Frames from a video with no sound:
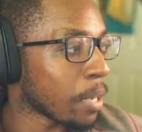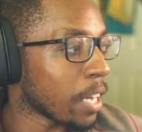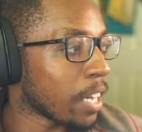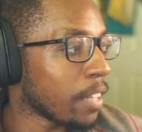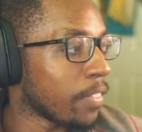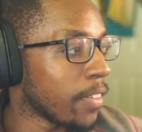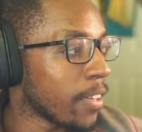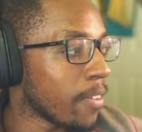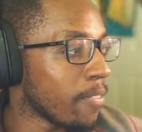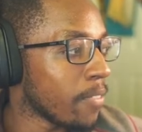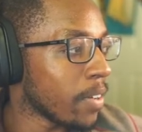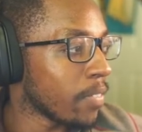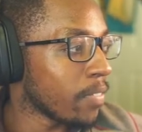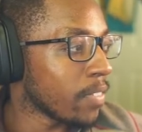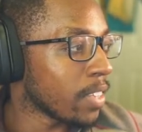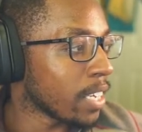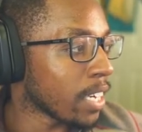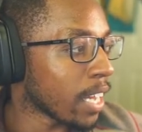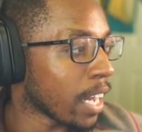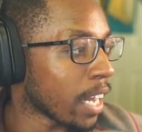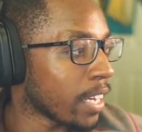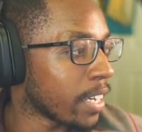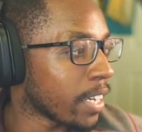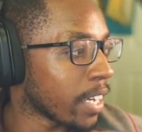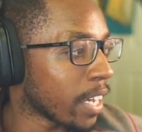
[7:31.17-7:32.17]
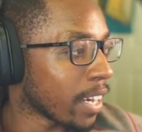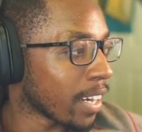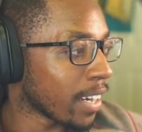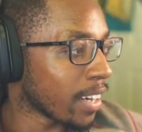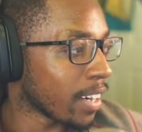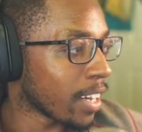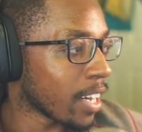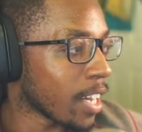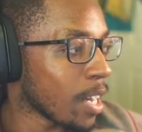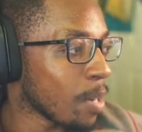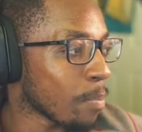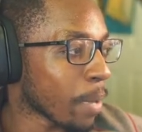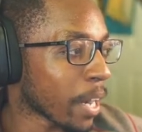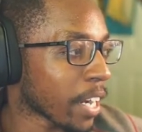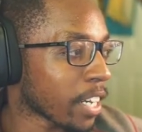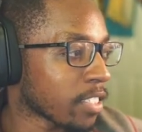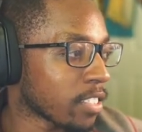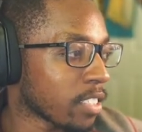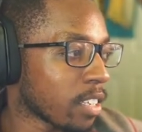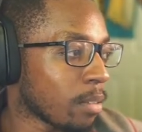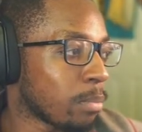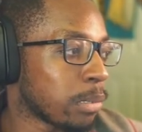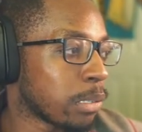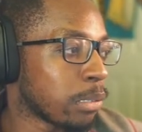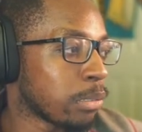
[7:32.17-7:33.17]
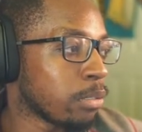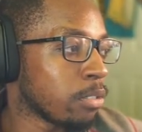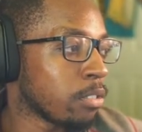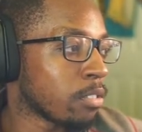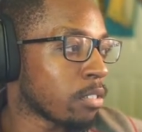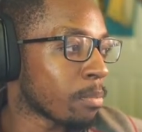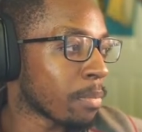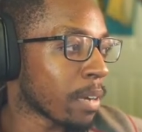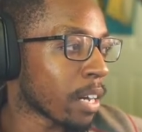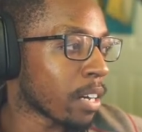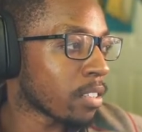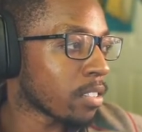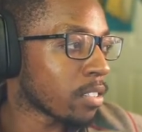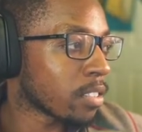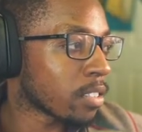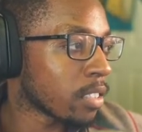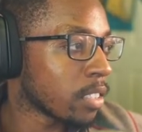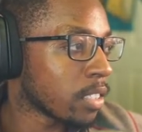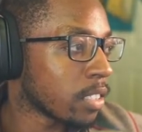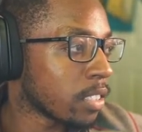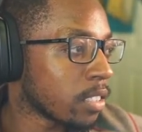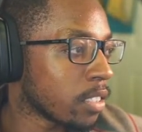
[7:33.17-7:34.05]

and the $59.99 Microsoft Bluetooth mouse.